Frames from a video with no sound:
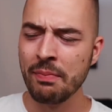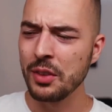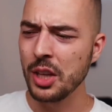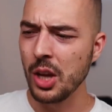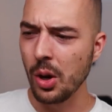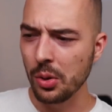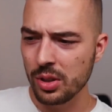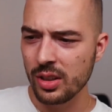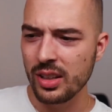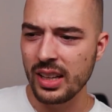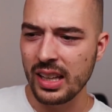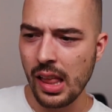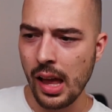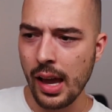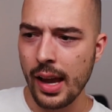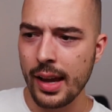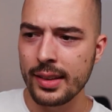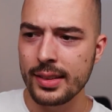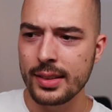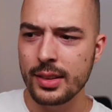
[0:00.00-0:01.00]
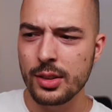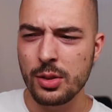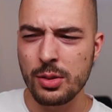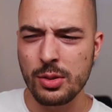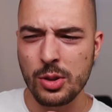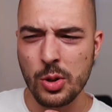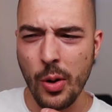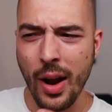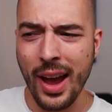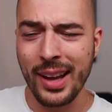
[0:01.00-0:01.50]
go to the client,
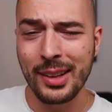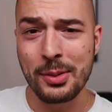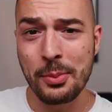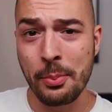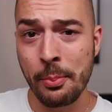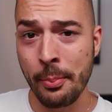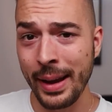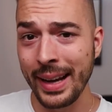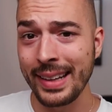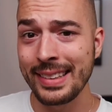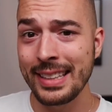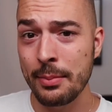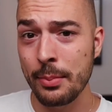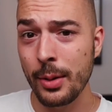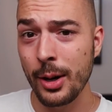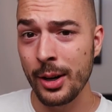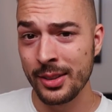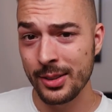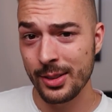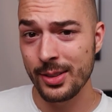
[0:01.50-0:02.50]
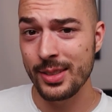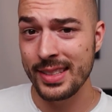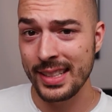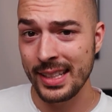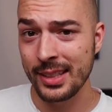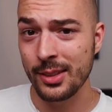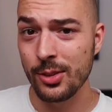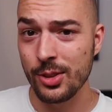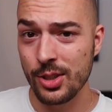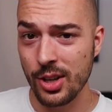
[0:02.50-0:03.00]
try to make them
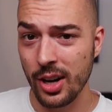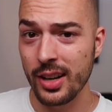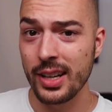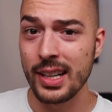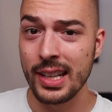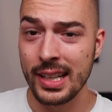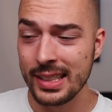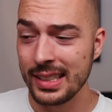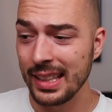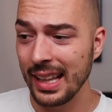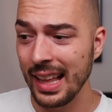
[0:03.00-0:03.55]
understand your jargon.